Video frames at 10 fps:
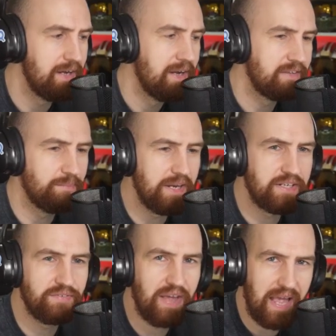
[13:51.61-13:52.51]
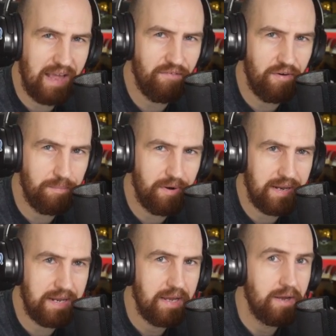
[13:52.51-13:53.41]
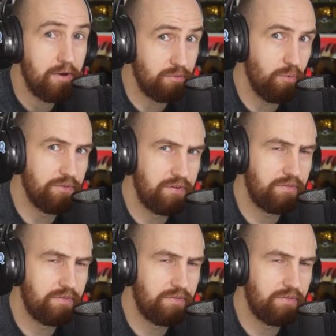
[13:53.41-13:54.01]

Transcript: to make sure that everybody who's wanting